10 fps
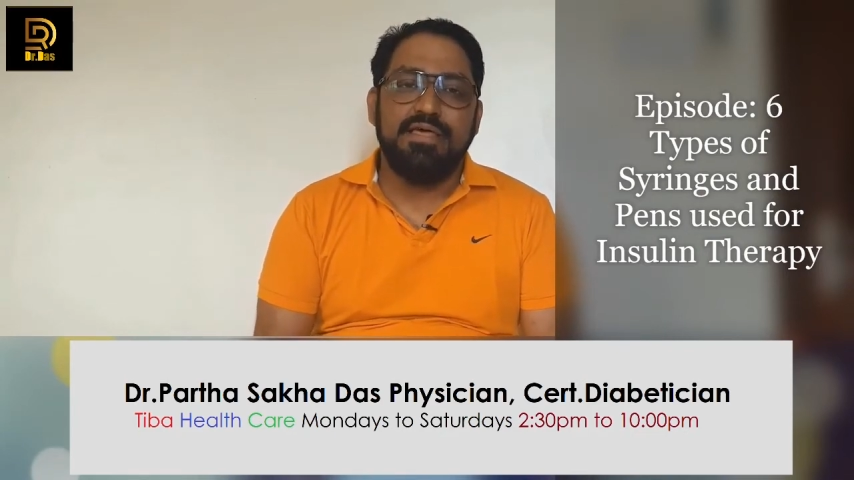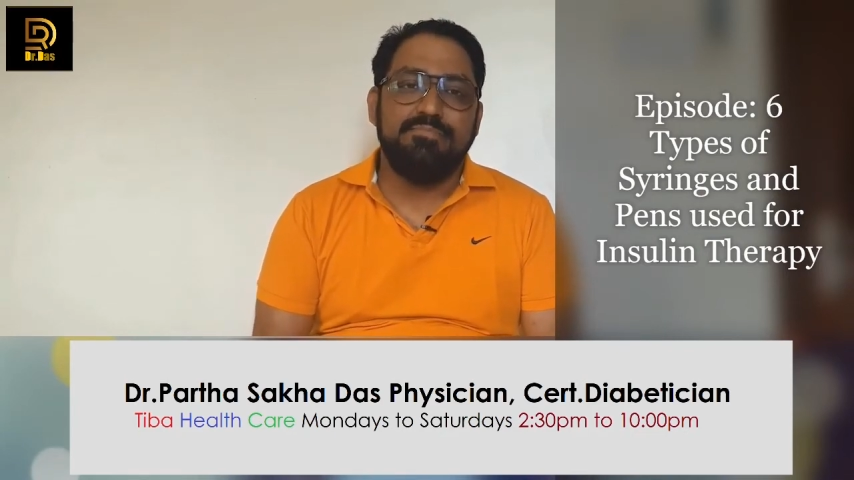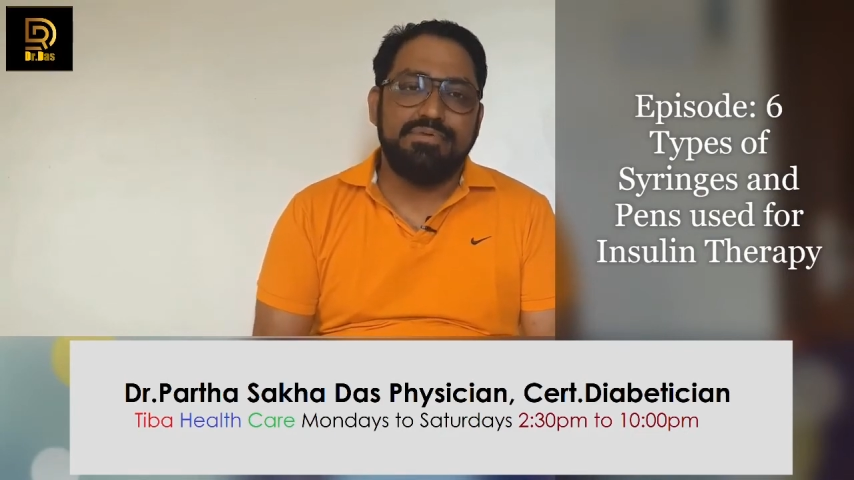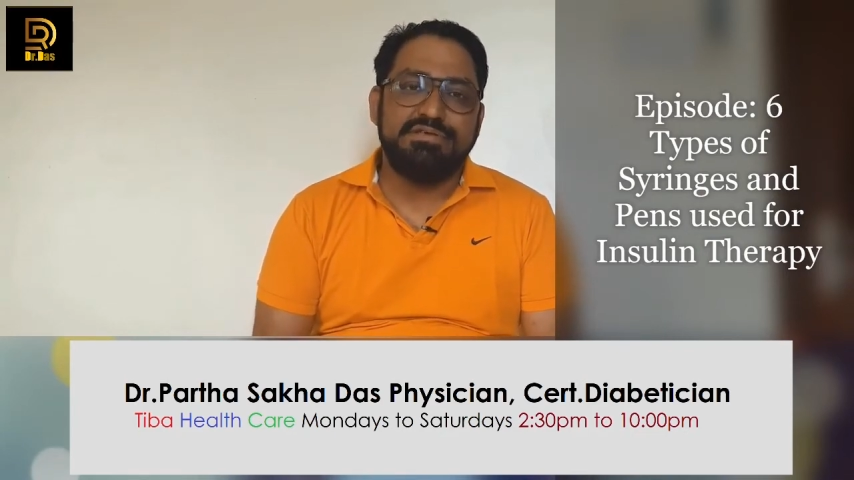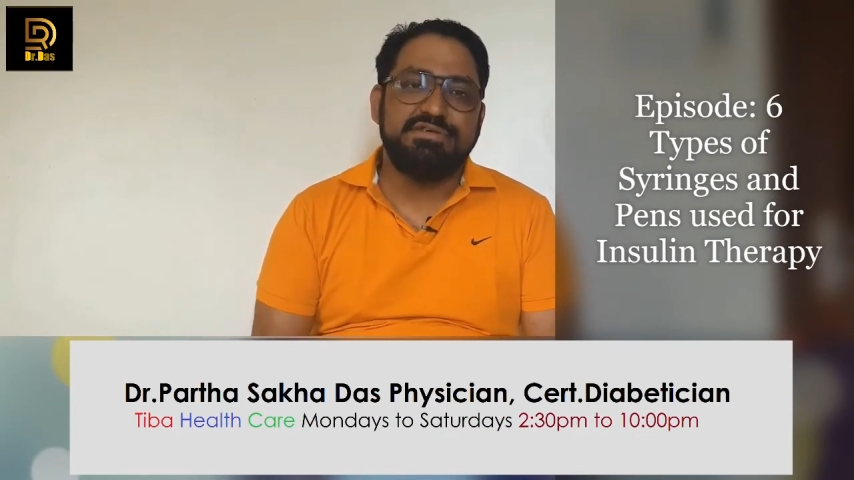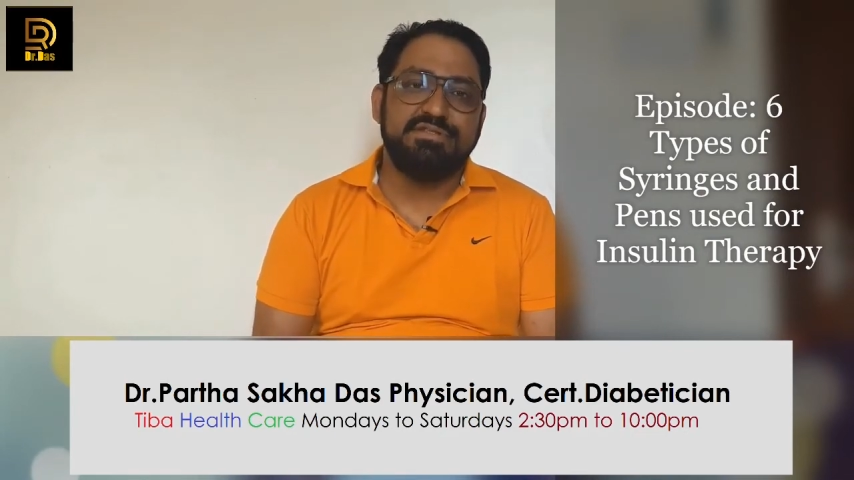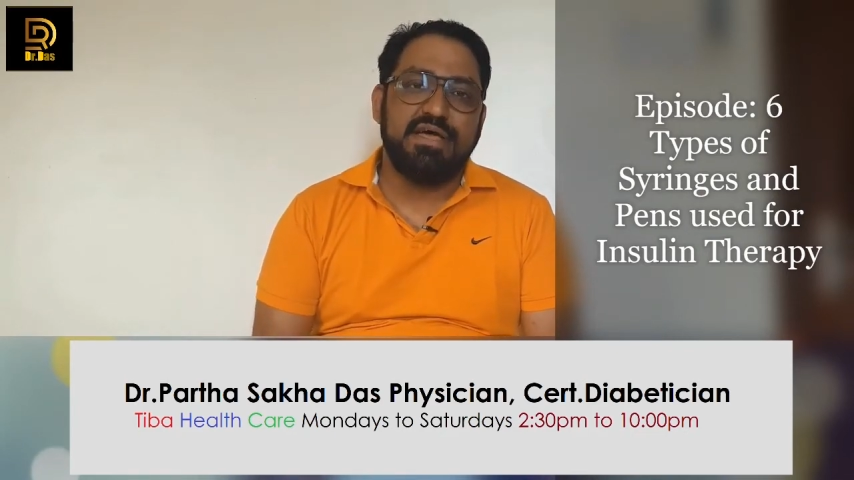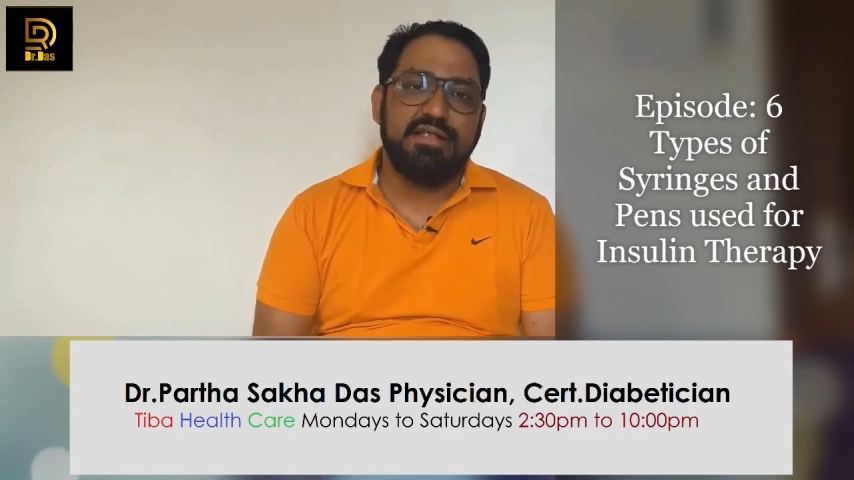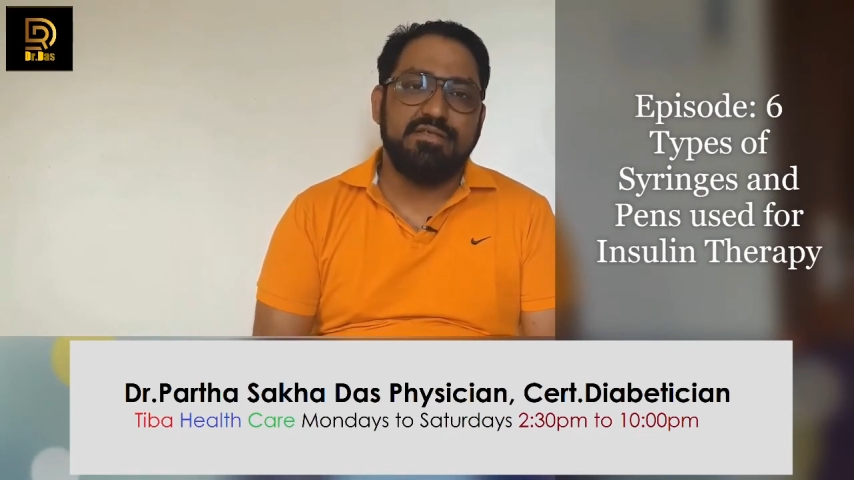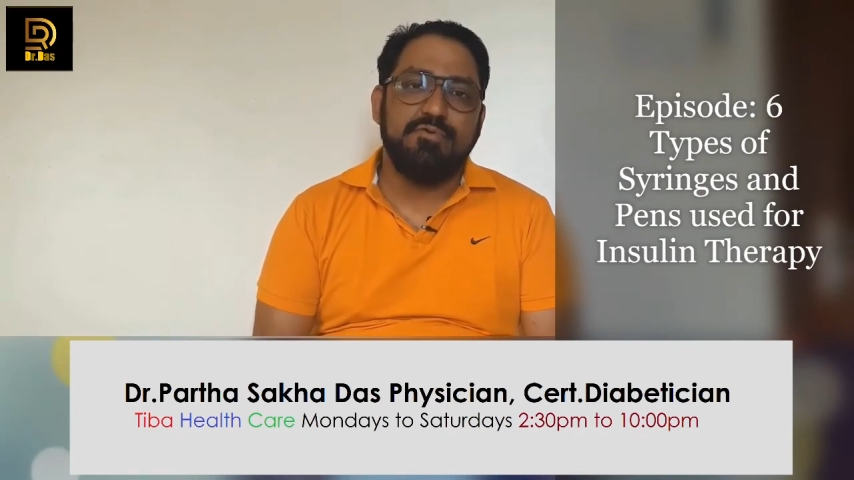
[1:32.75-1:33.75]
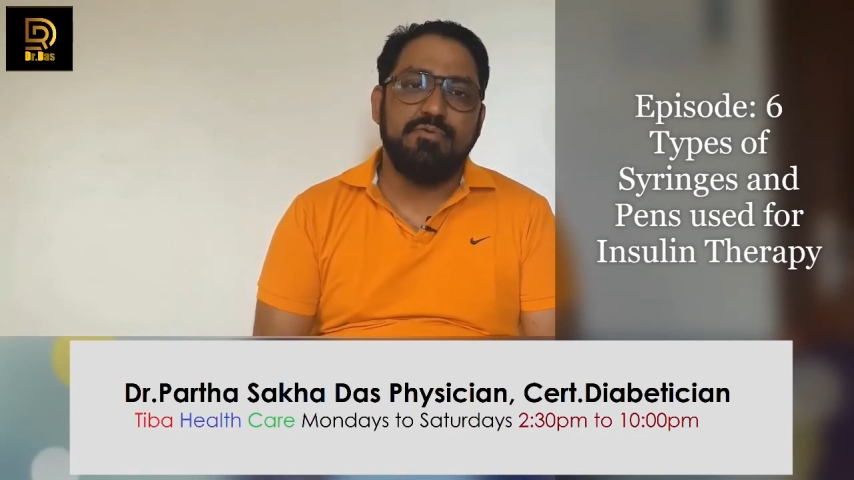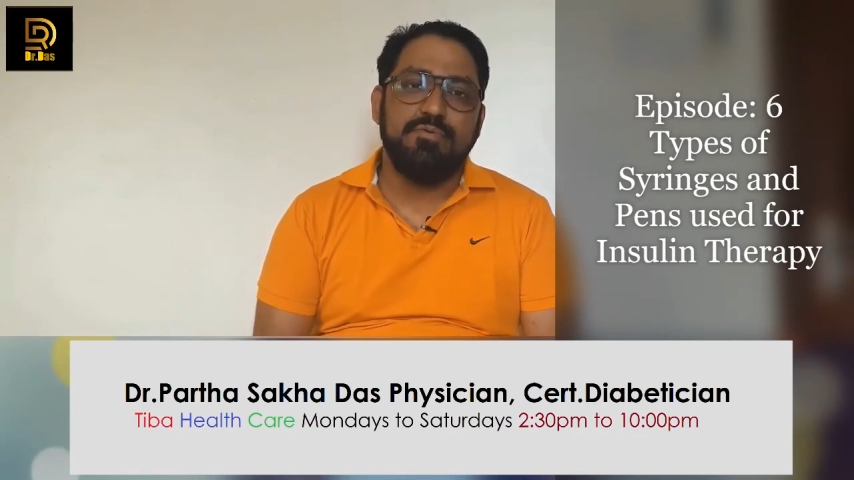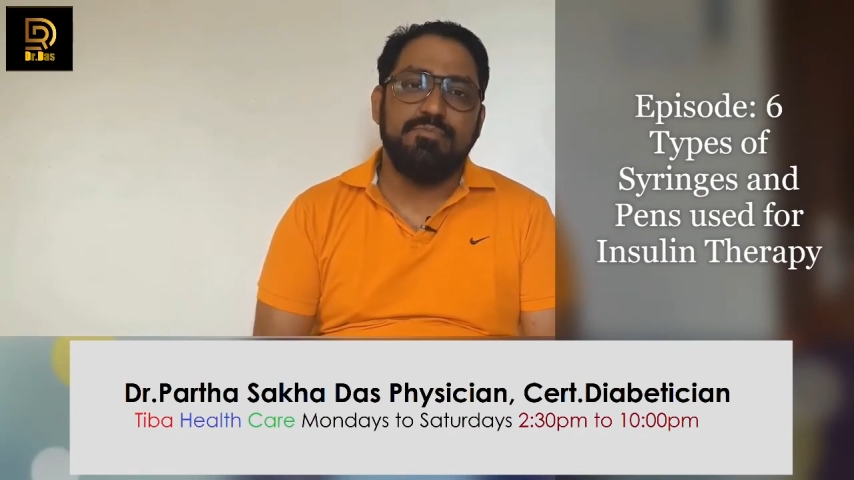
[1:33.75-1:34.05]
a patient that you